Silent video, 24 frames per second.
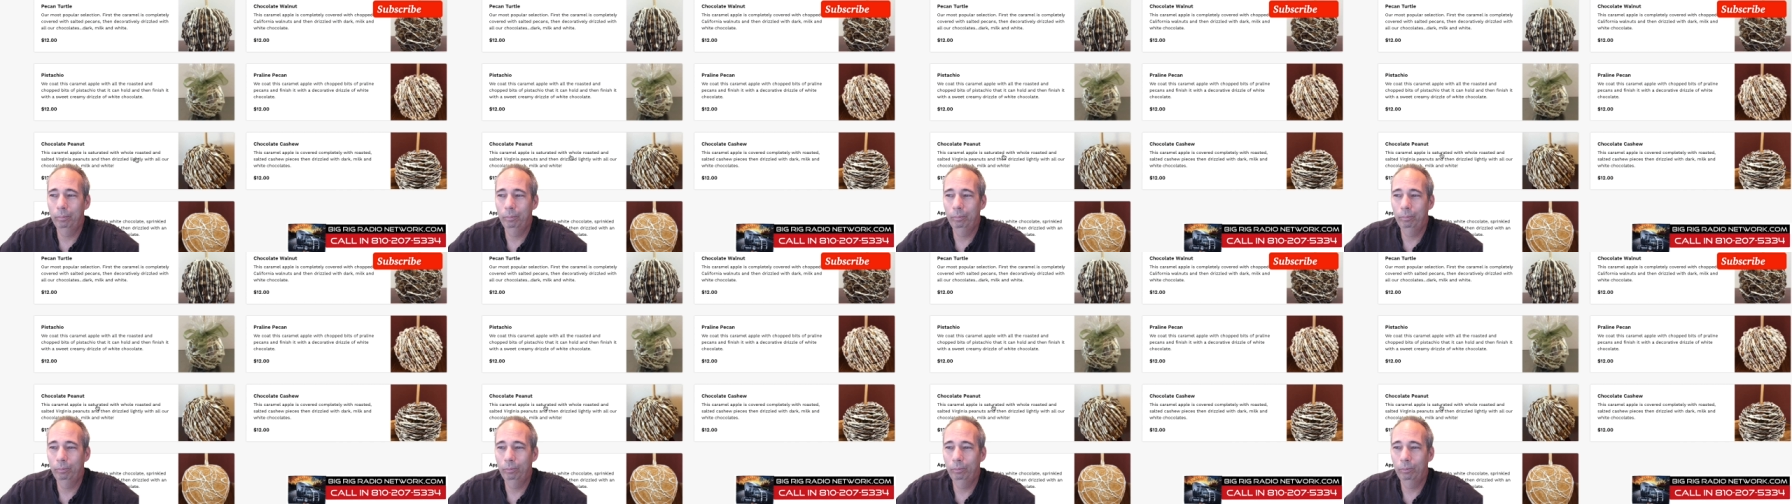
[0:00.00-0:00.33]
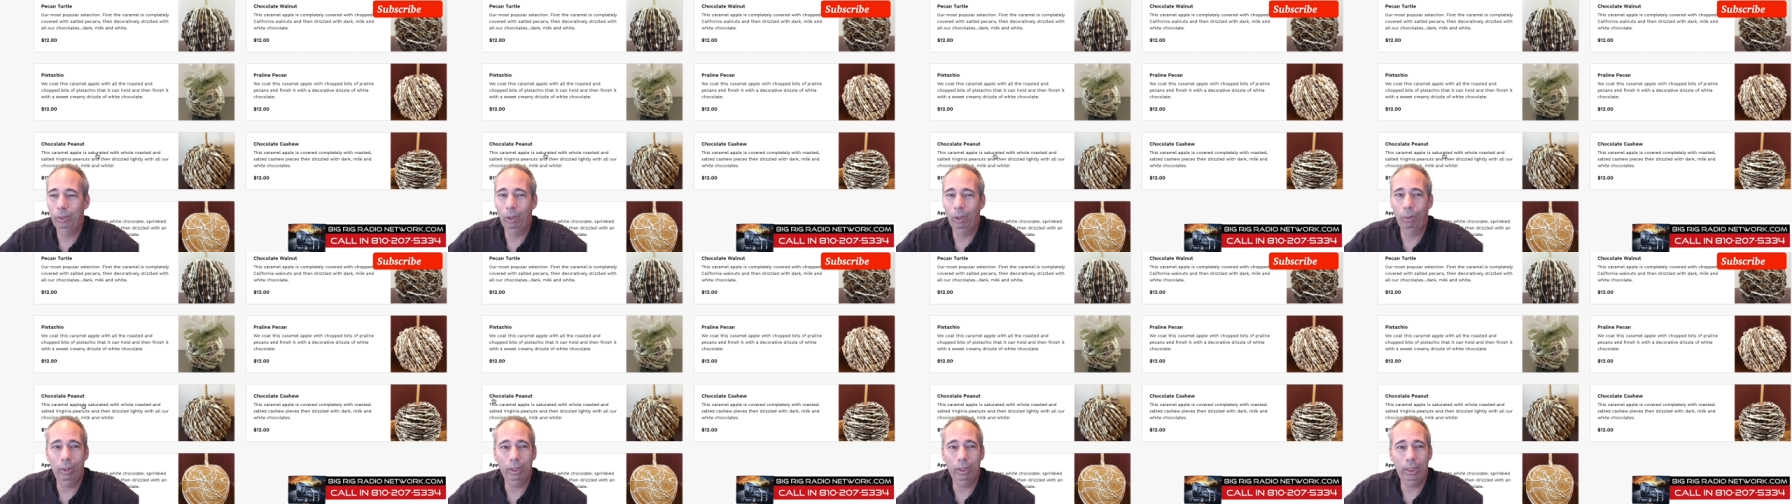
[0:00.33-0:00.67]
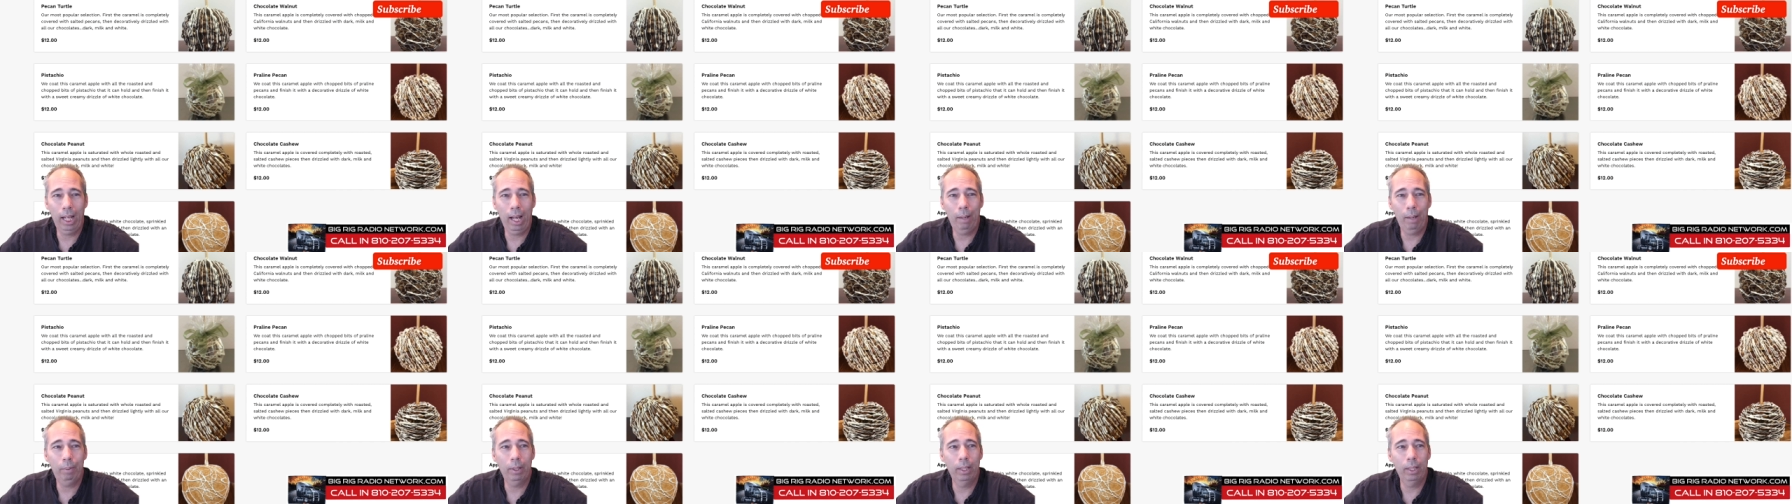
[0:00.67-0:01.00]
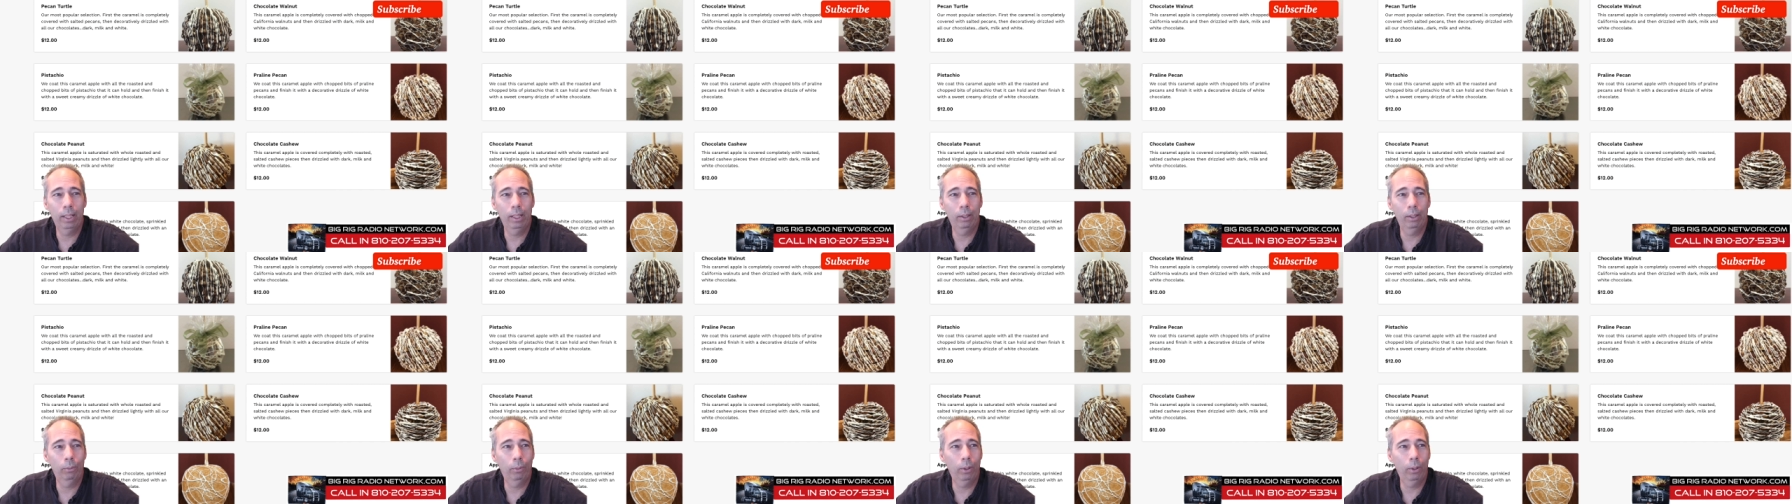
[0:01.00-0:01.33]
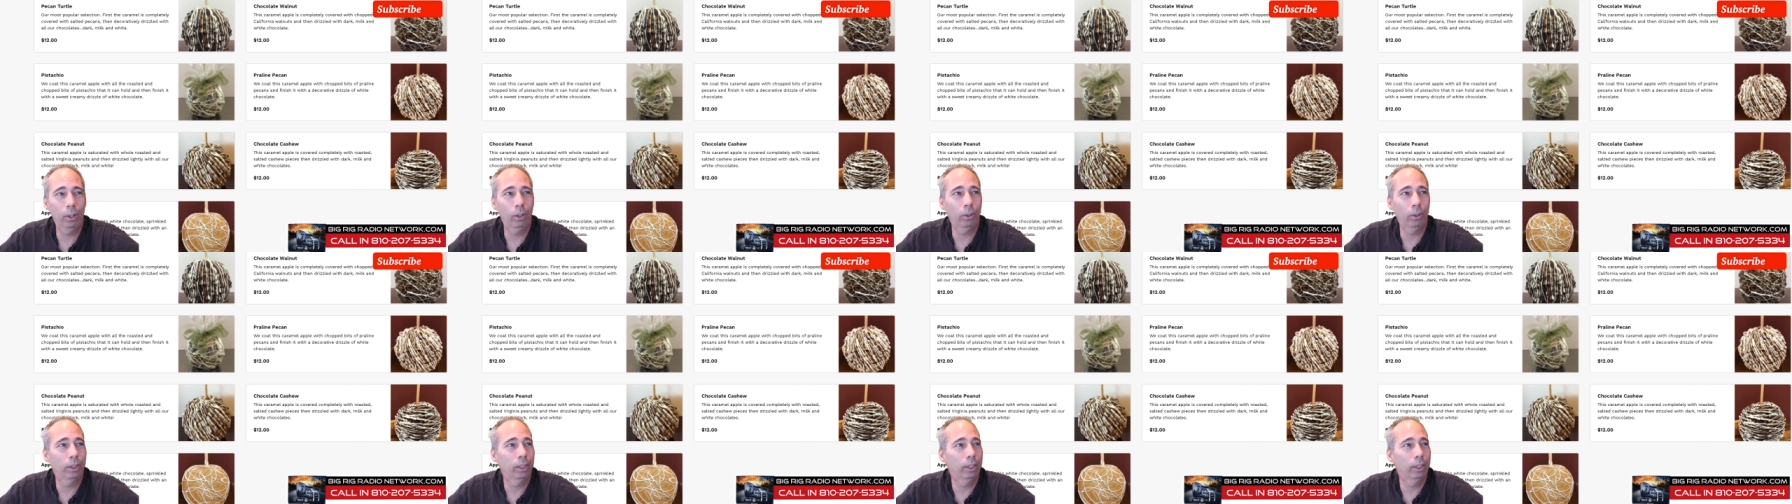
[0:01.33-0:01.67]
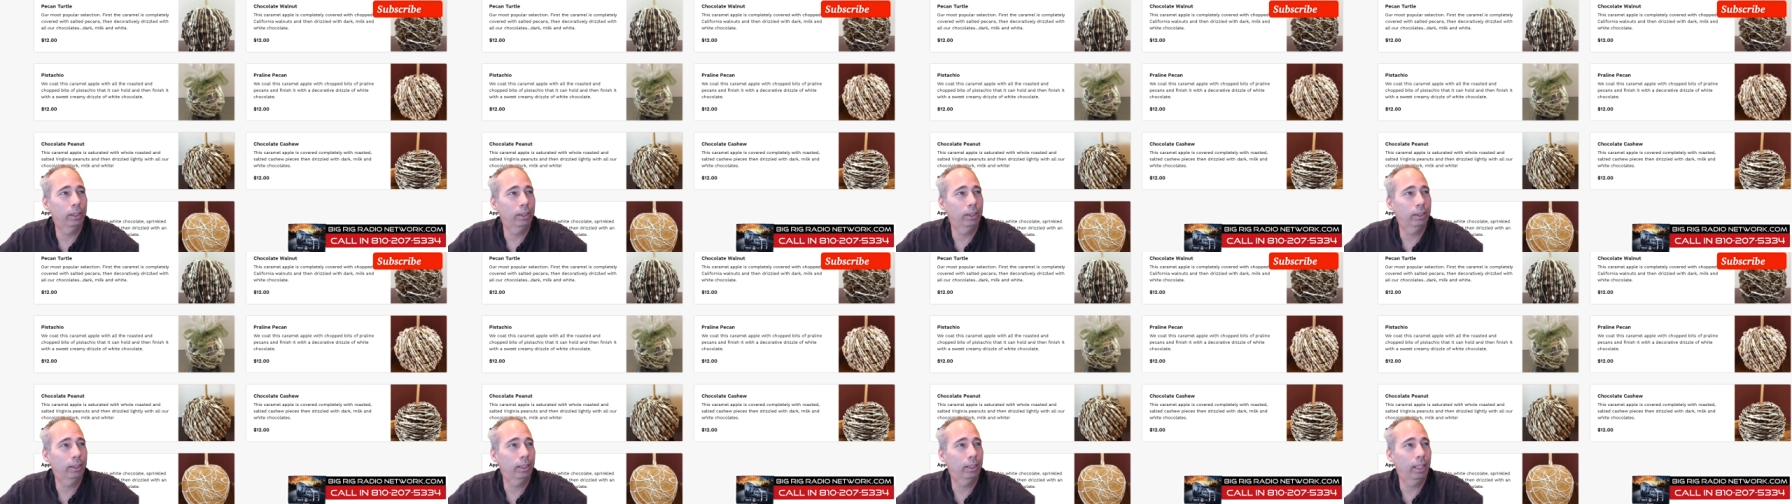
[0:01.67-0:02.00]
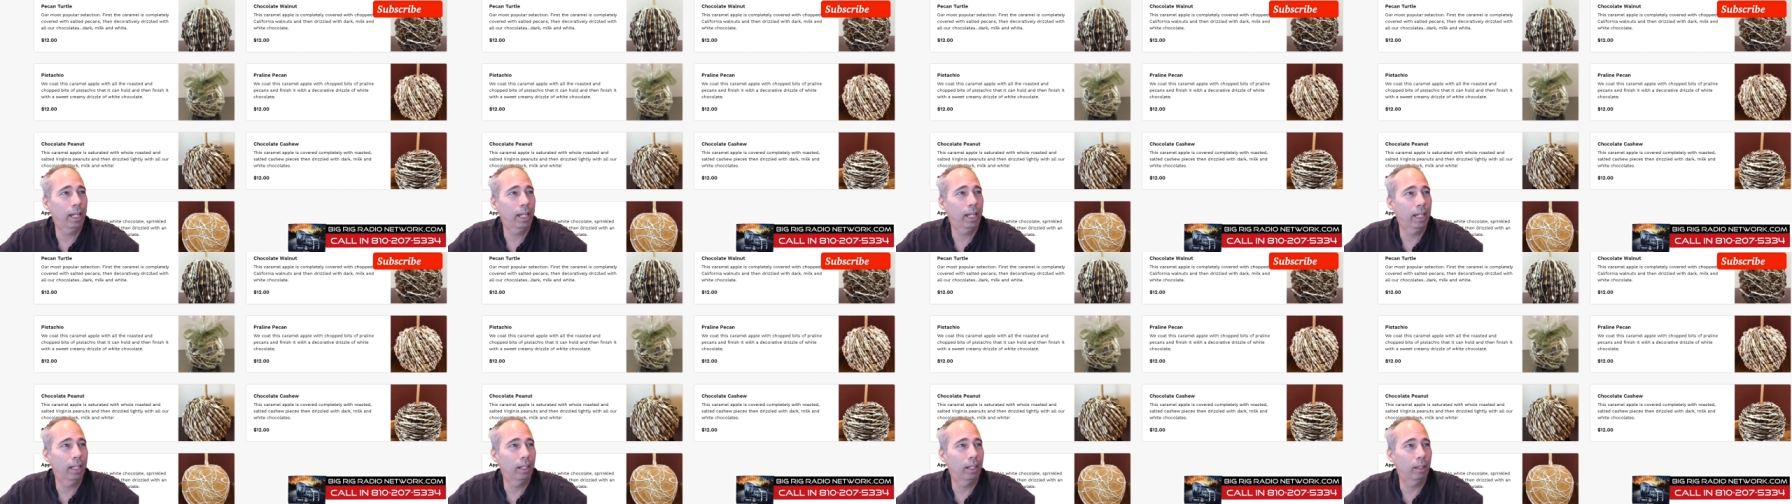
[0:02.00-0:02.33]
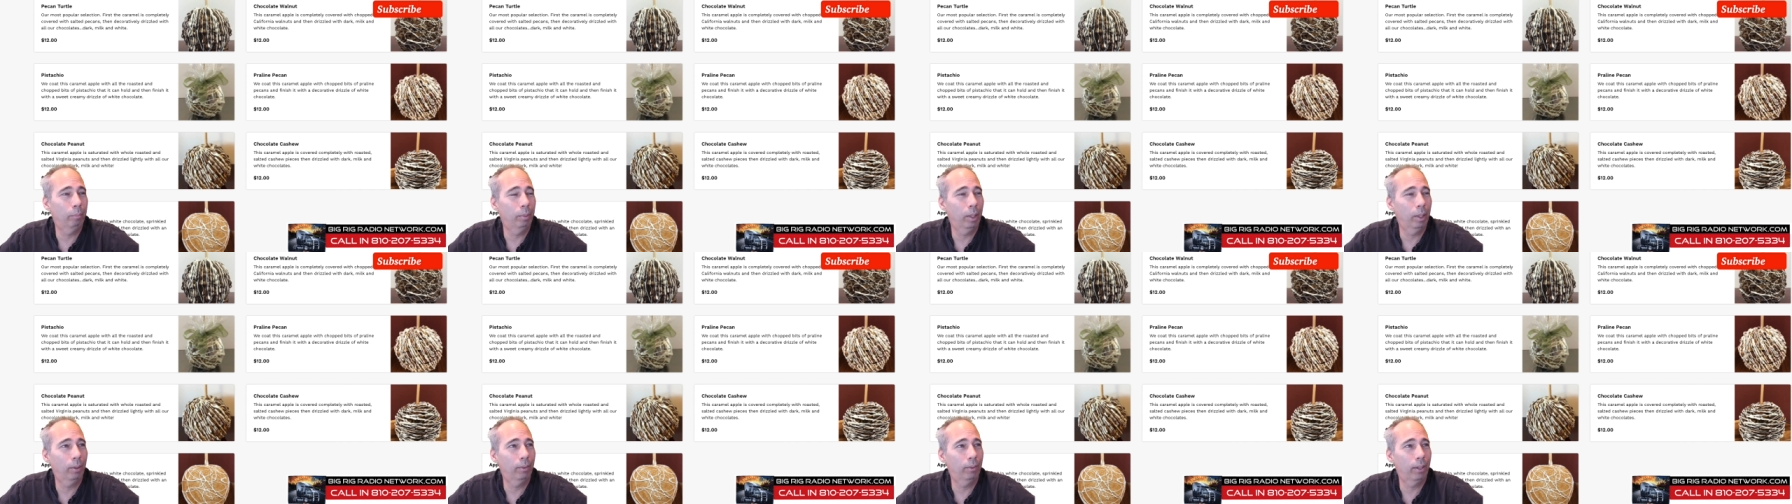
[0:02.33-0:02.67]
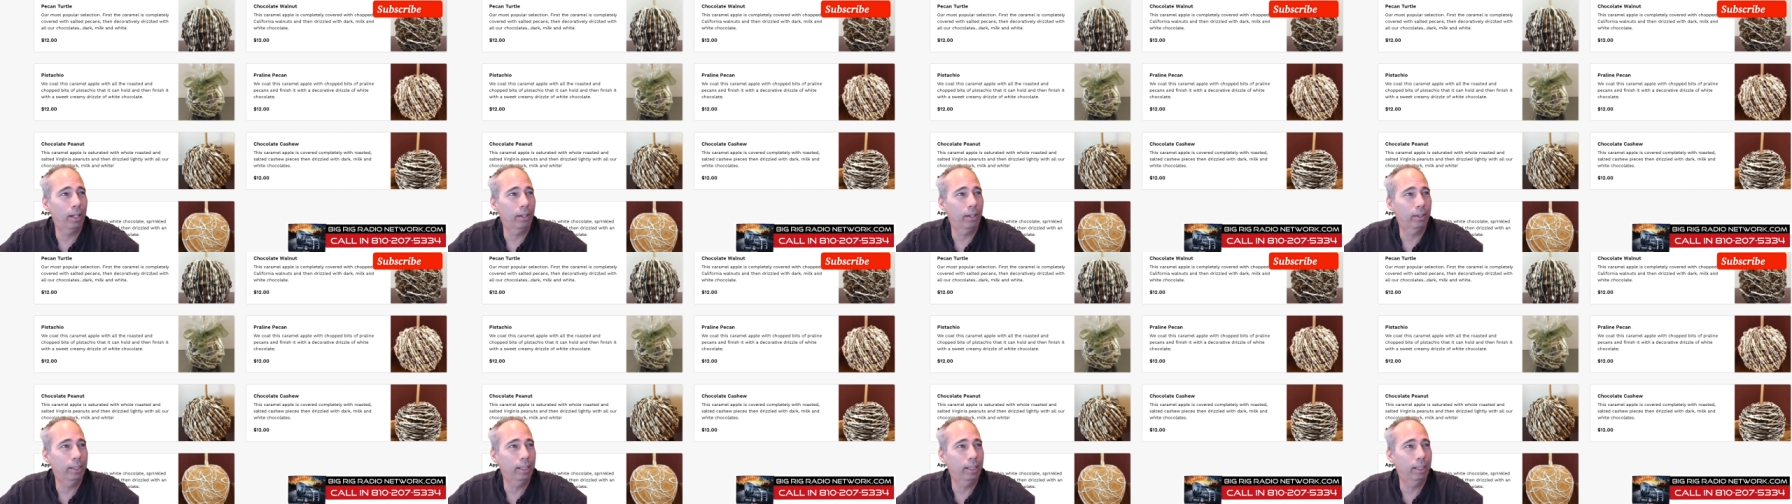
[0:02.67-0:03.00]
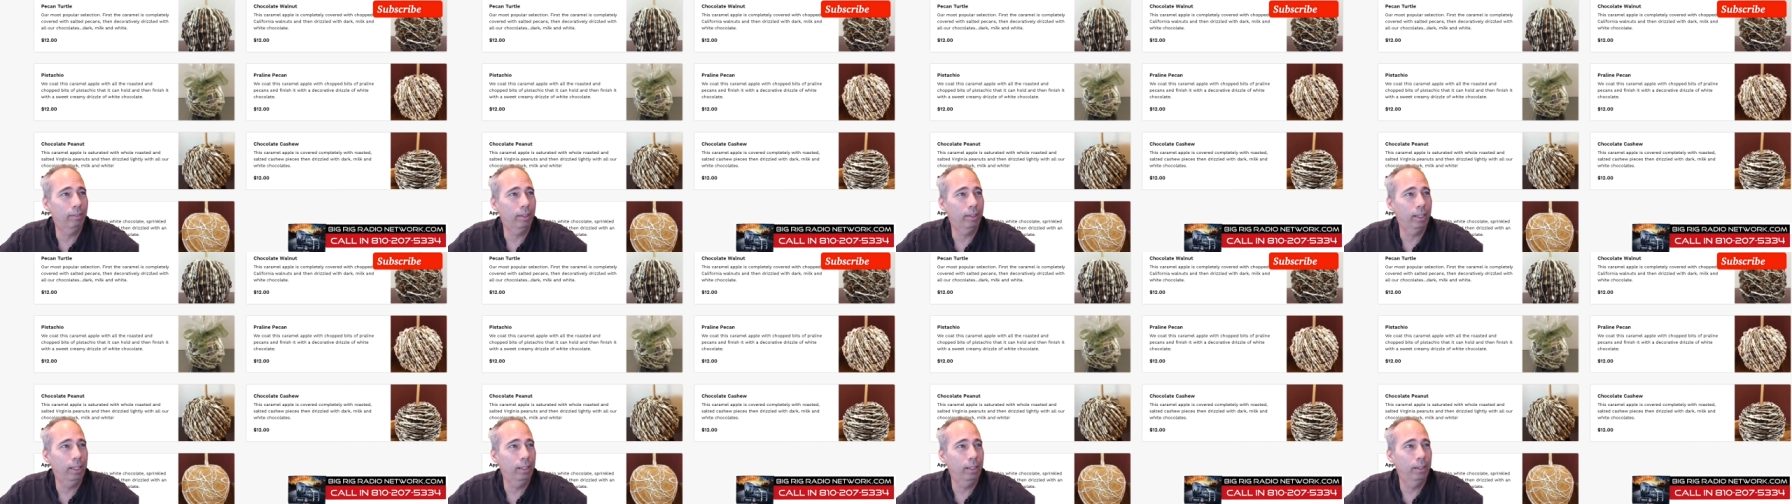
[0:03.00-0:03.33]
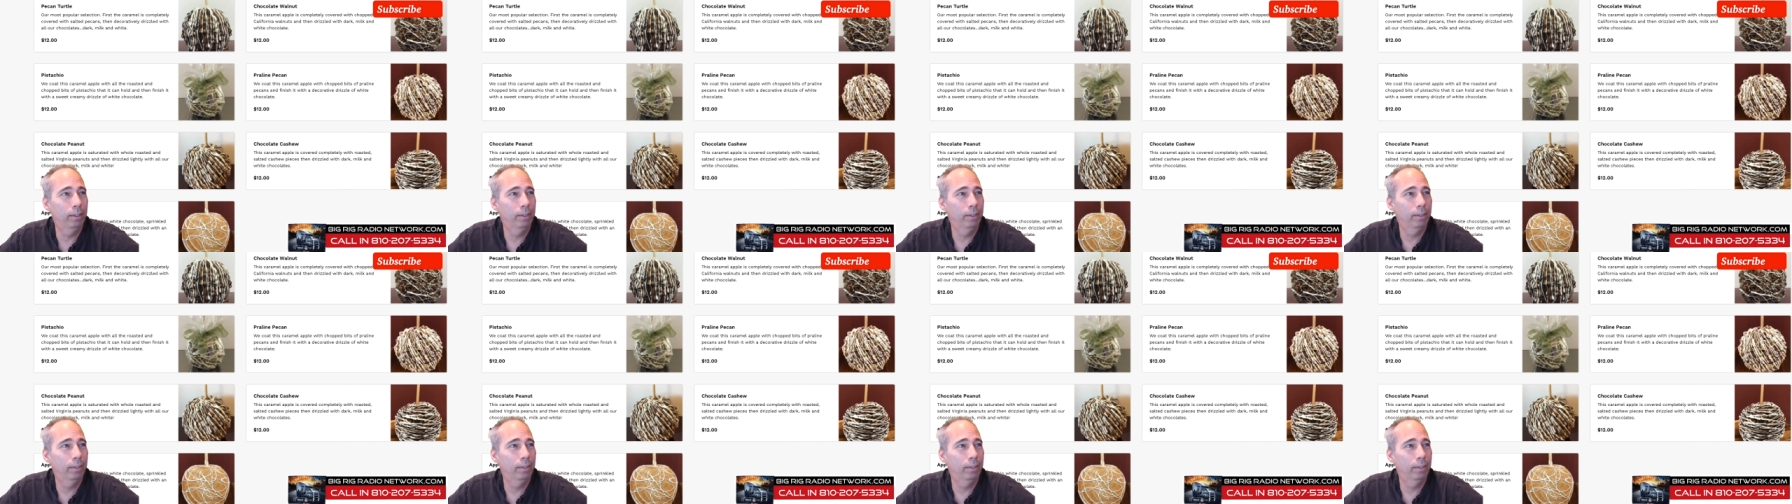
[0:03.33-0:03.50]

So what's happening in the world today, uh, Pale Rider TV?